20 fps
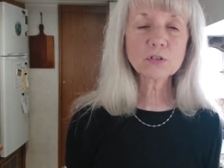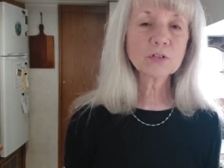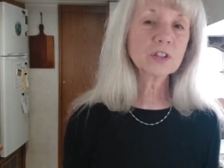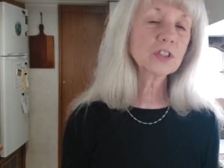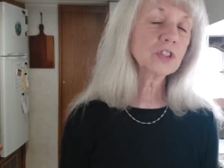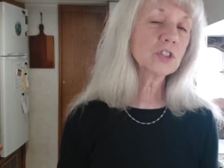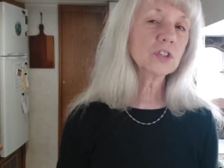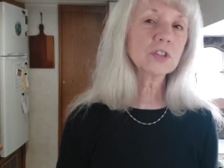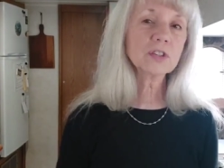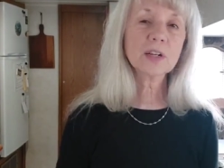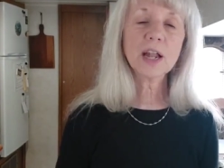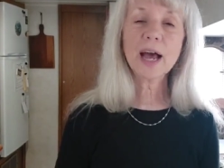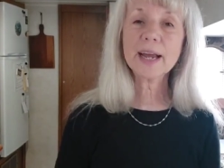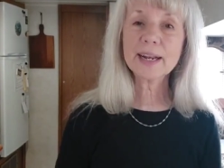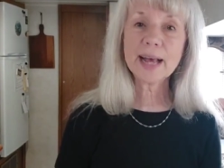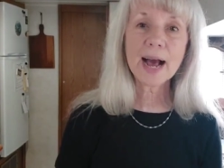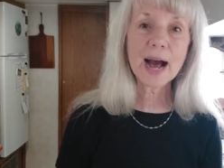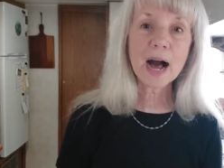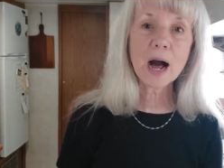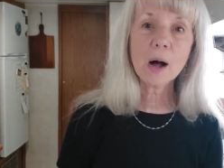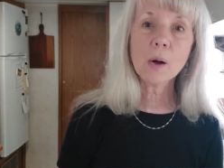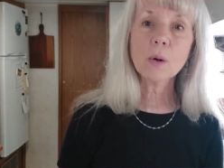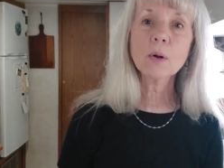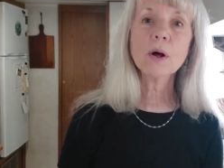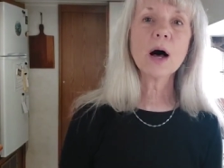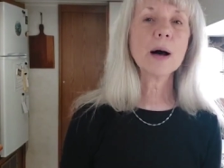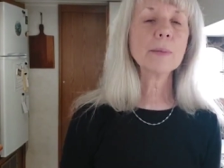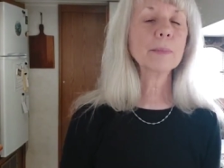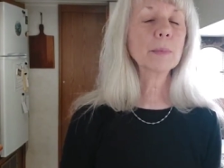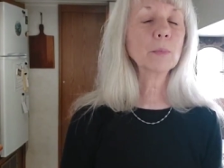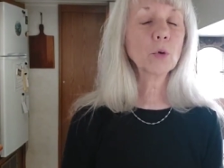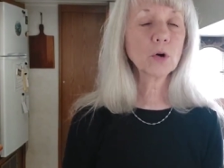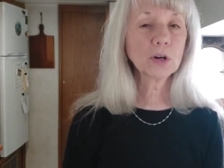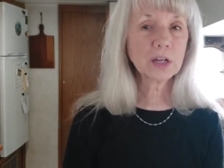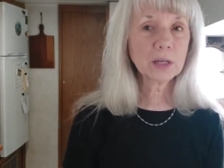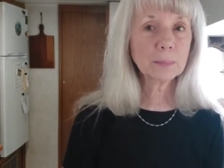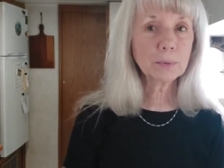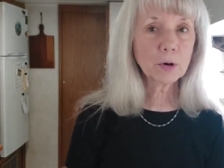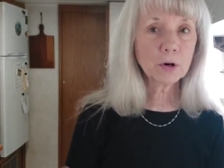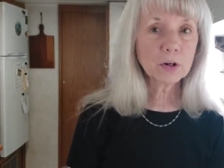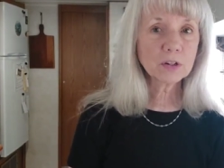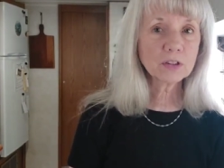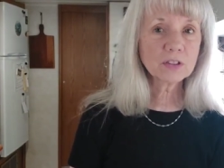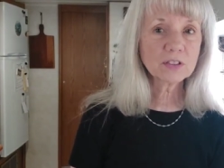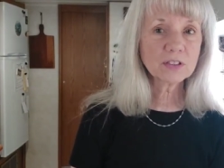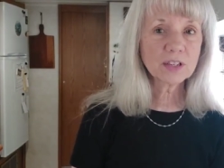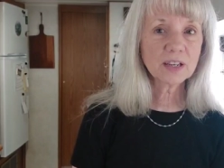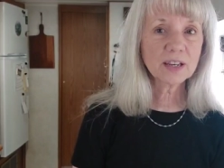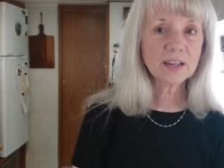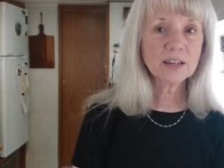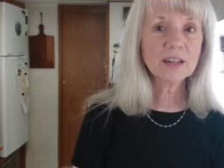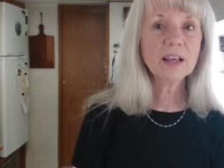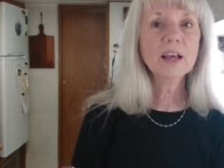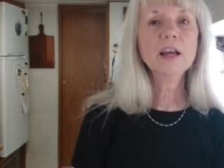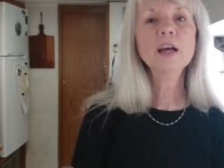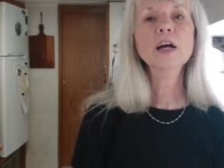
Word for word: Richard's a night owl. I'm a morning person.